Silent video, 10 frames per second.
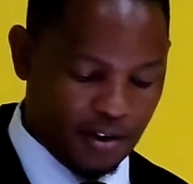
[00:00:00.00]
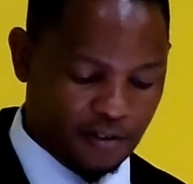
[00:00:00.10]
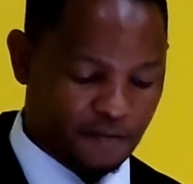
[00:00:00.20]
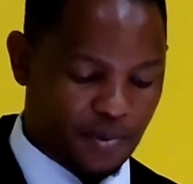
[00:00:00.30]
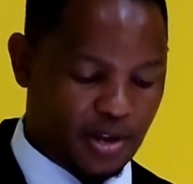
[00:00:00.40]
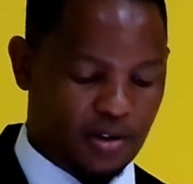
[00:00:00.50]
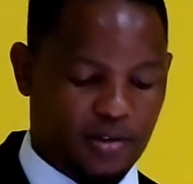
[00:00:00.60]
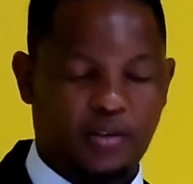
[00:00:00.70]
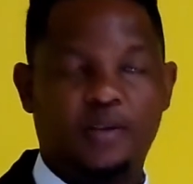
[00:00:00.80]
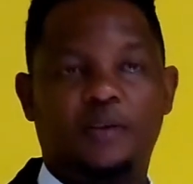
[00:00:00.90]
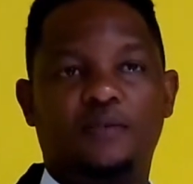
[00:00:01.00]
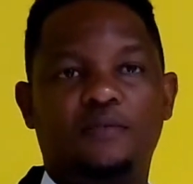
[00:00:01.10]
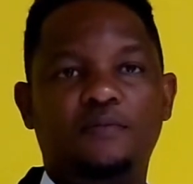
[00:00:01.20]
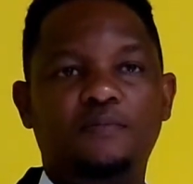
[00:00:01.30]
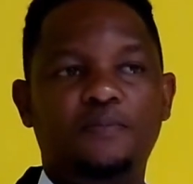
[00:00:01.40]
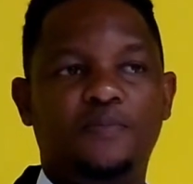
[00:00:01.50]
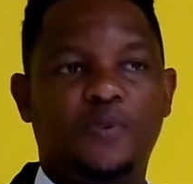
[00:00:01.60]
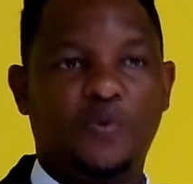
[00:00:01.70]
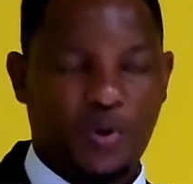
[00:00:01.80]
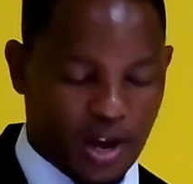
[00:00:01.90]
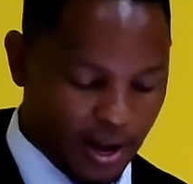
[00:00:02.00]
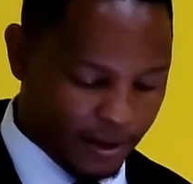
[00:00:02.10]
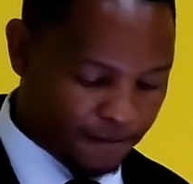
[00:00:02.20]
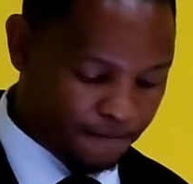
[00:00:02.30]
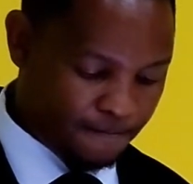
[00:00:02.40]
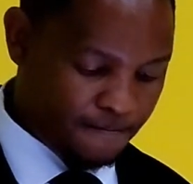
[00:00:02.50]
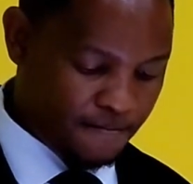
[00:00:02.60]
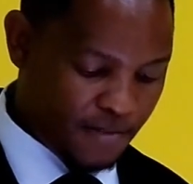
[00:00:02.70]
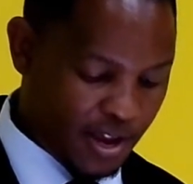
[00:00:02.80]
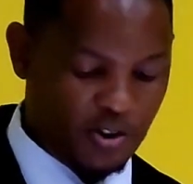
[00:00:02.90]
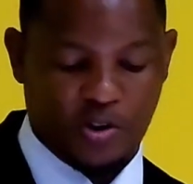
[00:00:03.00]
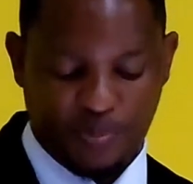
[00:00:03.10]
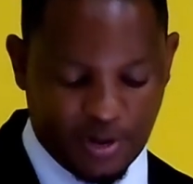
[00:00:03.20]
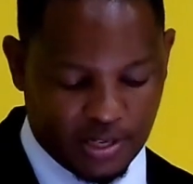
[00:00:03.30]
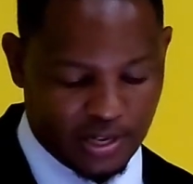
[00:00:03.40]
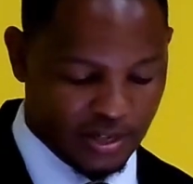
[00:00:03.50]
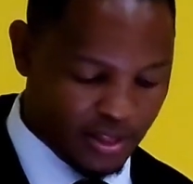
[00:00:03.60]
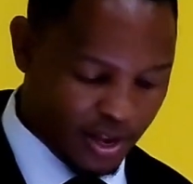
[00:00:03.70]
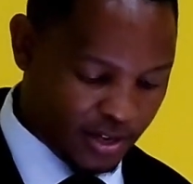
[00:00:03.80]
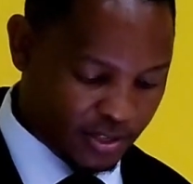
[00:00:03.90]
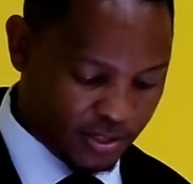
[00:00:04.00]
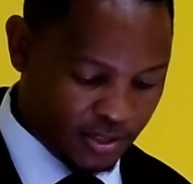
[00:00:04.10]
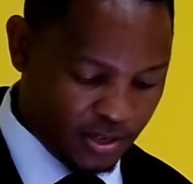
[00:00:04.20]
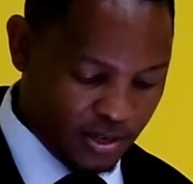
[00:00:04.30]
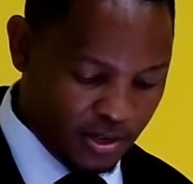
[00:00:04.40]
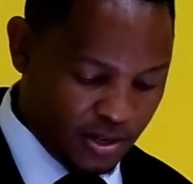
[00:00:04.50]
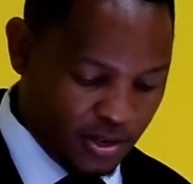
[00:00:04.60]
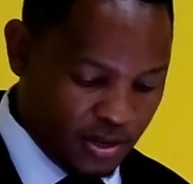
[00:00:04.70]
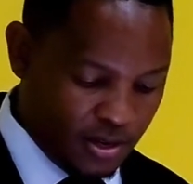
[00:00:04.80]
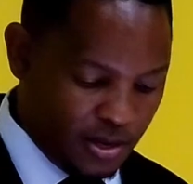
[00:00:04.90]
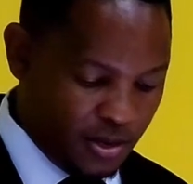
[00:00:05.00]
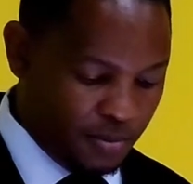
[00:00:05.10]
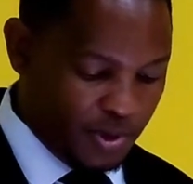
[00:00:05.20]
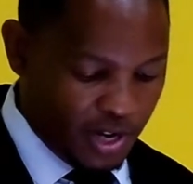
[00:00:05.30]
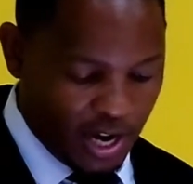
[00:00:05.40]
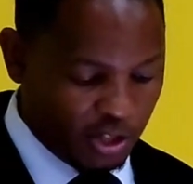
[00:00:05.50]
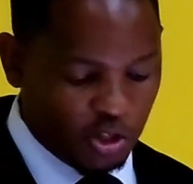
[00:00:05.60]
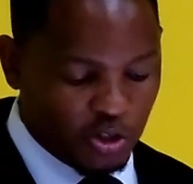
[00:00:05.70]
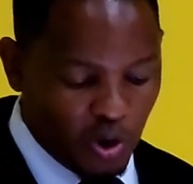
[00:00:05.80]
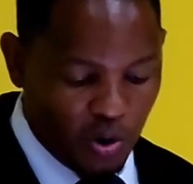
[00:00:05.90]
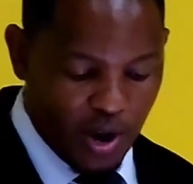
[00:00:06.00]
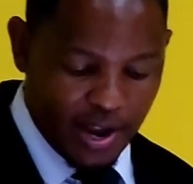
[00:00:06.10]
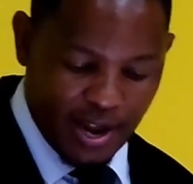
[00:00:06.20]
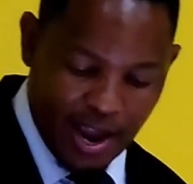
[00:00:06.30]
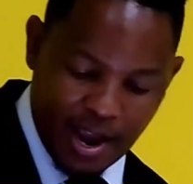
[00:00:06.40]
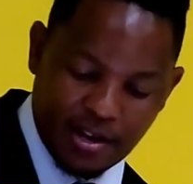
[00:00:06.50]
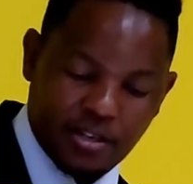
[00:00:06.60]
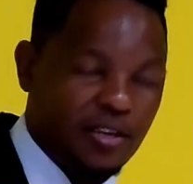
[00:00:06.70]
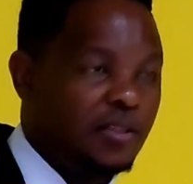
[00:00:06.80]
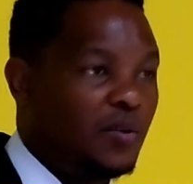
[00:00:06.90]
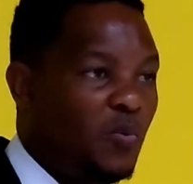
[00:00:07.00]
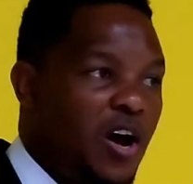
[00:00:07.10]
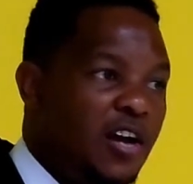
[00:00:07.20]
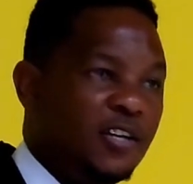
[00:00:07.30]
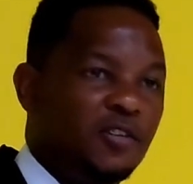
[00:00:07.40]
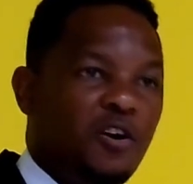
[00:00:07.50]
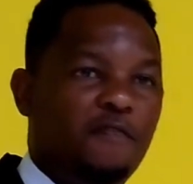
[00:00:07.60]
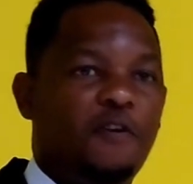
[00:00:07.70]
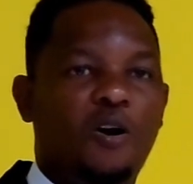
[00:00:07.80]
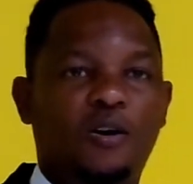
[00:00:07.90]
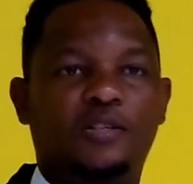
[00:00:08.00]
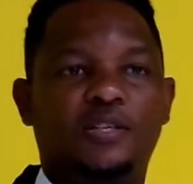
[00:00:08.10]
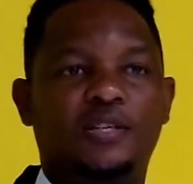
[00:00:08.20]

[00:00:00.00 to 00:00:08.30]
of men we are. And you imitated that. Meaning, as you saw and heard the word of God,